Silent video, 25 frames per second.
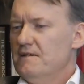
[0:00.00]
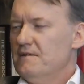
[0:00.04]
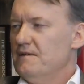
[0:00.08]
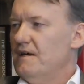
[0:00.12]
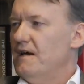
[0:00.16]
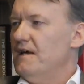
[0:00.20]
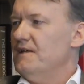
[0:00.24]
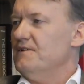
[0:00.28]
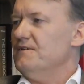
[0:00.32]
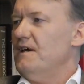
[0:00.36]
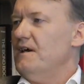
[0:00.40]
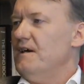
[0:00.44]

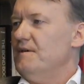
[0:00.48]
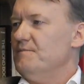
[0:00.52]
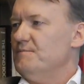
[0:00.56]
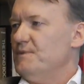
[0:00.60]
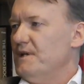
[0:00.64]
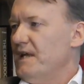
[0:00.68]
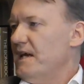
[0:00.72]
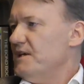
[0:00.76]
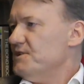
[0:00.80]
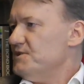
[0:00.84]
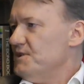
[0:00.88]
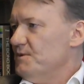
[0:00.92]

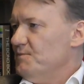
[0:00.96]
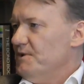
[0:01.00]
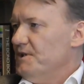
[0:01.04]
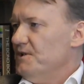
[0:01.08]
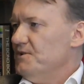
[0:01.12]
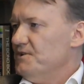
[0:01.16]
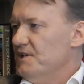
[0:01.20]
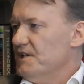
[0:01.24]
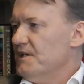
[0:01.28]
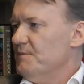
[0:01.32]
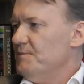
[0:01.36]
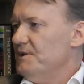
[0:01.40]
but actually when
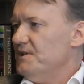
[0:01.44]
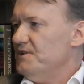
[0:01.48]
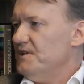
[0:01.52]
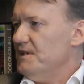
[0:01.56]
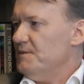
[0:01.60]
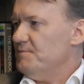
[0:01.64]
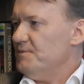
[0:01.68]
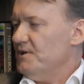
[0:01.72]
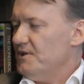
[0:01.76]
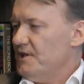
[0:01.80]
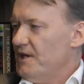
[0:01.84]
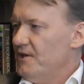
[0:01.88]
you dig a bit
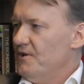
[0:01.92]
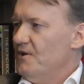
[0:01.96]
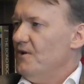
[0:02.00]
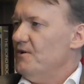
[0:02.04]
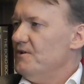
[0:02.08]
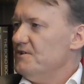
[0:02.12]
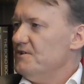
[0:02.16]
deeper, they're not